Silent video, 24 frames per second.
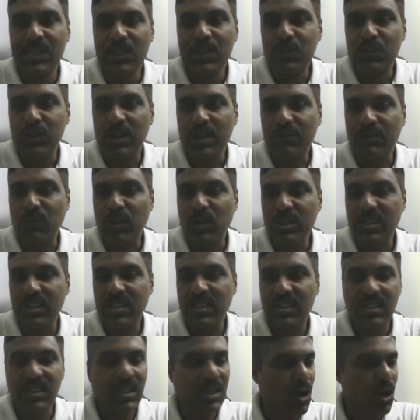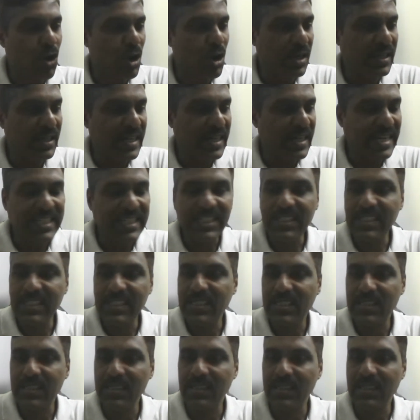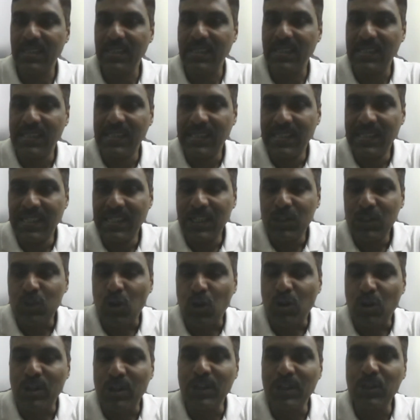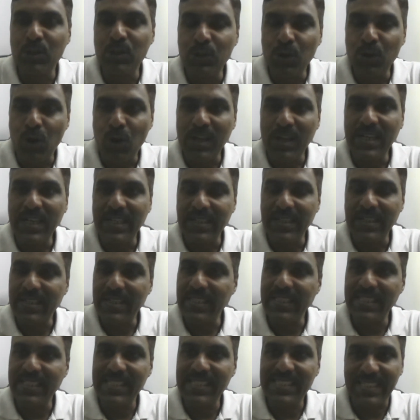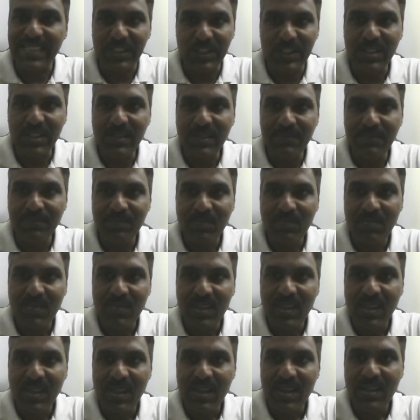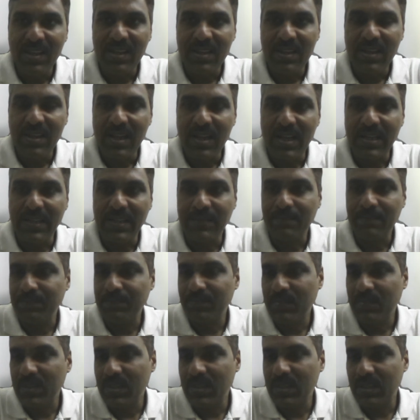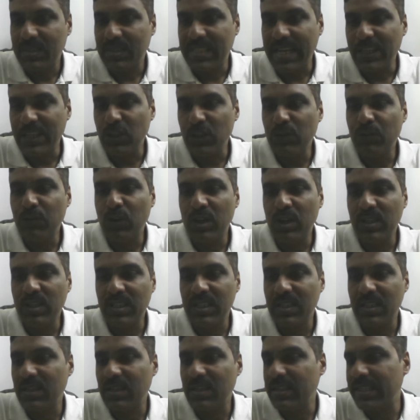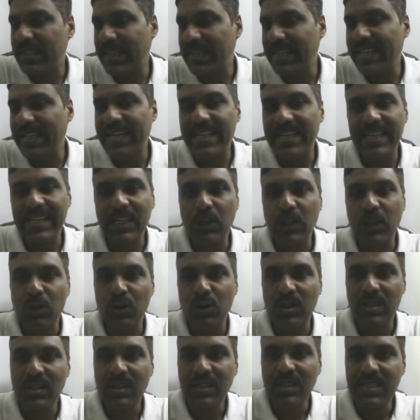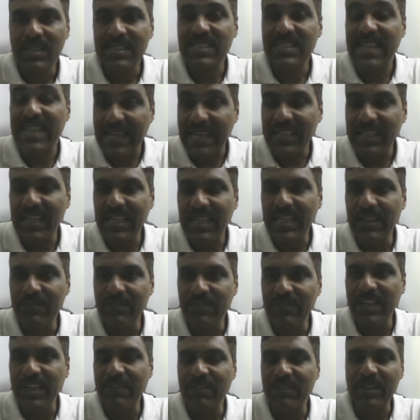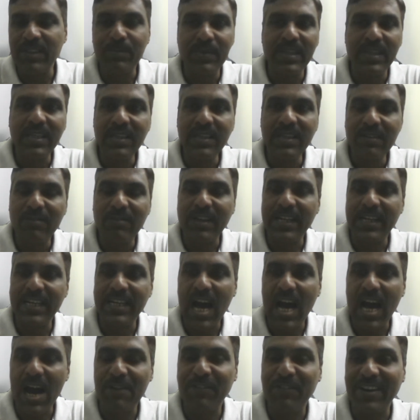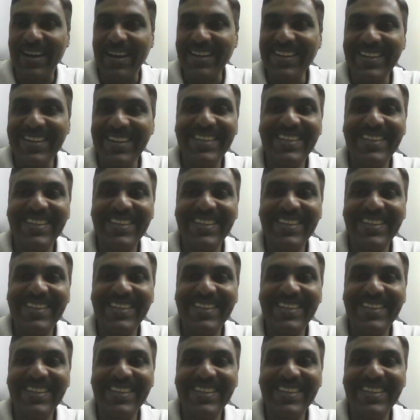So it was all nice talking to you all here in this session. And thank you for dedicating your Saturday evening with me, 1.5 hours.